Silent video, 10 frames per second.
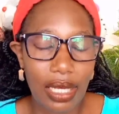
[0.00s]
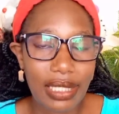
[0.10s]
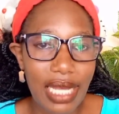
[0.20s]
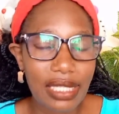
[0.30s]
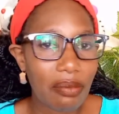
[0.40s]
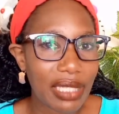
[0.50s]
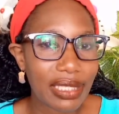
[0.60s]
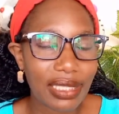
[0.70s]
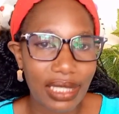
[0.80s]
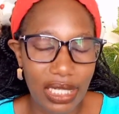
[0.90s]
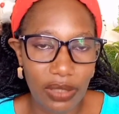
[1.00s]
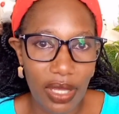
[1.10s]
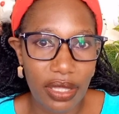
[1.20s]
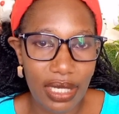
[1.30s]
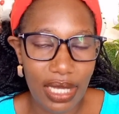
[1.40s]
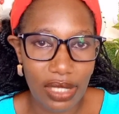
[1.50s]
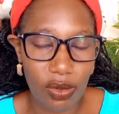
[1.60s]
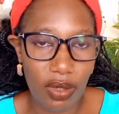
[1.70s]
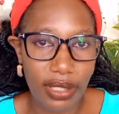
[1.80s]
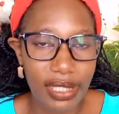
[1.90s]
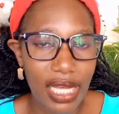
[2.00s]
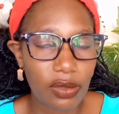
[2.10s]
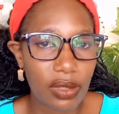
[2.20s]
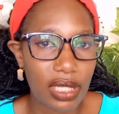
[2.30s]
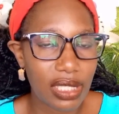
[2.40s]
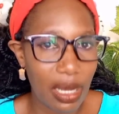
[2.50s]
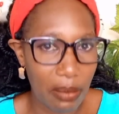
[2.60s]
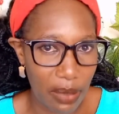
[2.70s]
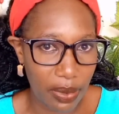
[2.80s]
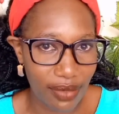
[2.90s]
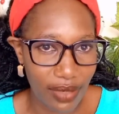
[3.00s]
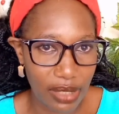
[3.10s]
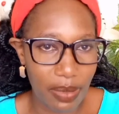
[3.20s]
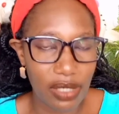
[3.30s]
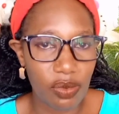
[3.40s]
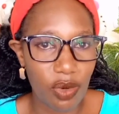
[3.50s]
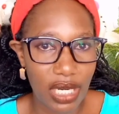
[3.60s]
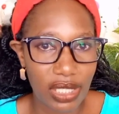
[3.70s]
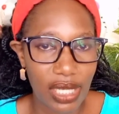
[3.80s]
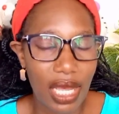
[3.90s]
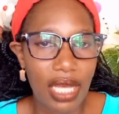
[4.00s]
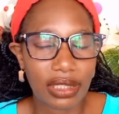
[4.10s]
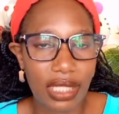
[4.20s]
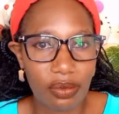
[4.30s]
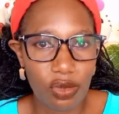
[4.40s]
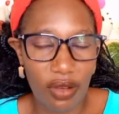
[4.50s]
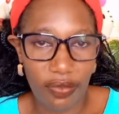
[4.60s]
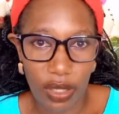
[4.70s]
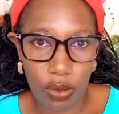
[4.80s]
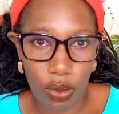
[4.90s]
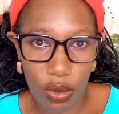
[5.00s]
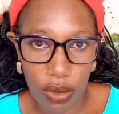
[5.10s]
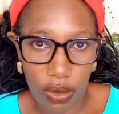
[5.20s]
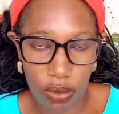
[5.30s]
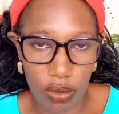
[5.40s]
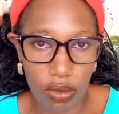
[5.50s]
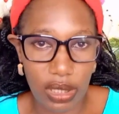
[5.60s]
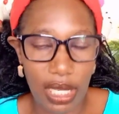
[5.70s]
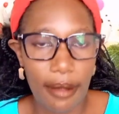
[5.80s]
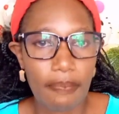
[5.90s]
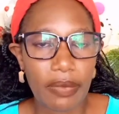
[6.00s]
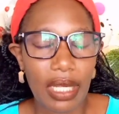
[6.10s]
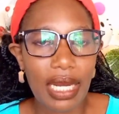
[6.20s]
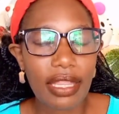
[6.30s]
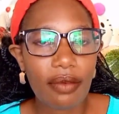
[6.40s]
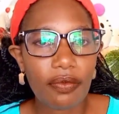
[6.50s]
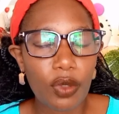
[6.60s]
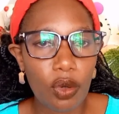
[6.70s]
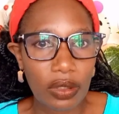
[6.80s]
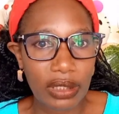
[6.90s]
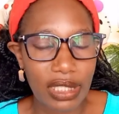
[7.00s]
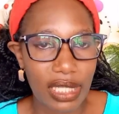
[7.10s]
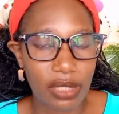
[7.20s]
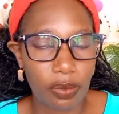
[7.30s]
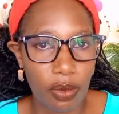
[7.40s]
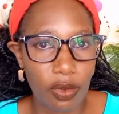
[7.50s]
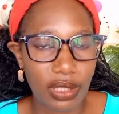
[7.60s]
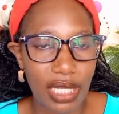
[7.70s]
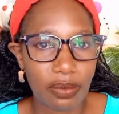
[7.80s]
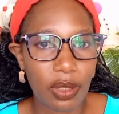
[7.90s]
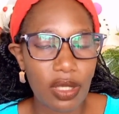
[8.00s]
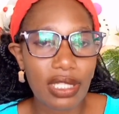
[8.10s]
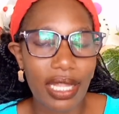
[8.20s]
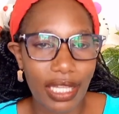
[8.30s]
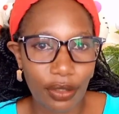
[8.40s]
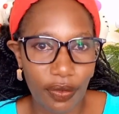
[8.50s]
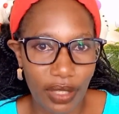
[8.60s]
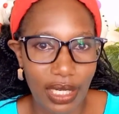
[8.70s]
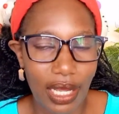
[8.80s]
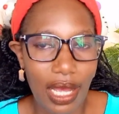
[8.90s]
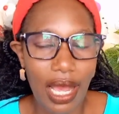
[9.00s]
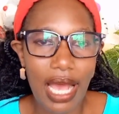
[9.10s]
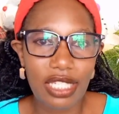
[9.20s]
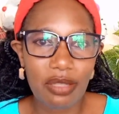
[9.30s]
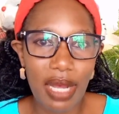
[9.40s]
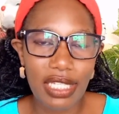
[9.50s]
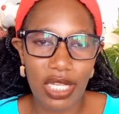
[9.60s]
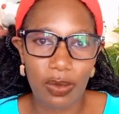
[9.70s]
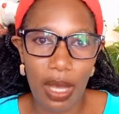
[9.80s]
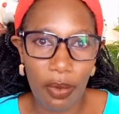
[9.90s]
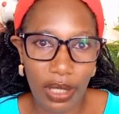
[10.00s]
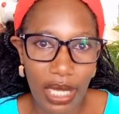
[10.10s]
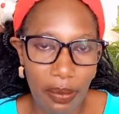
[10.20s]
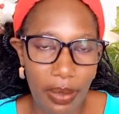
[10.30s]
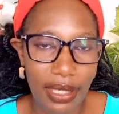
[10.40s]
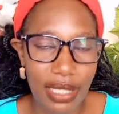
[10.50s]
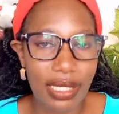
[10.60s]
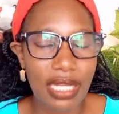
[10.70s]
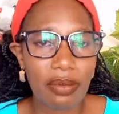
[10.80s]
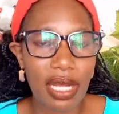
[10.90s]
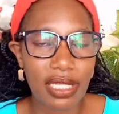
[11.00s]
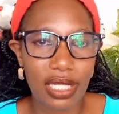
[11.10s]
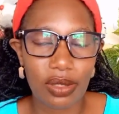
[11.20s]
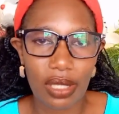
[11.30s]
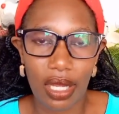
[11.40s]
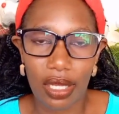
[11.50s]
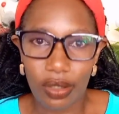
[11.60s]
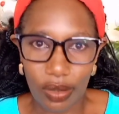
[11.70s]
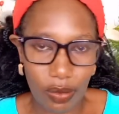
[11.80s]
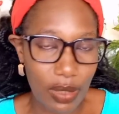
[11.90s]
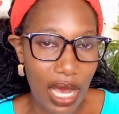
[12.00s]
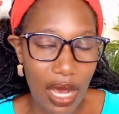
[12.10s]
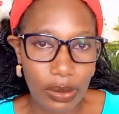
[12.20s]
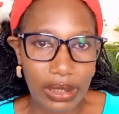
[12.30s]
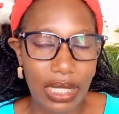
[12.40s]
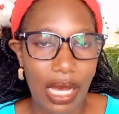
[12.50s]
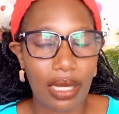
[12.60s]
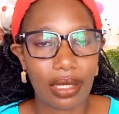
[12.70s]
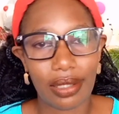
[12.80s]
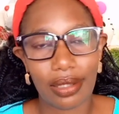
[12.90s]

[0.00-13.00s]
It doesn't matter hata kakiwa 3 years old. Start with this are my private part. Mwoneshe, chine mtu afai kuguza. Let them view content that promote that. Because at the end of the day, as much as we are modern parents, as much as we are out here,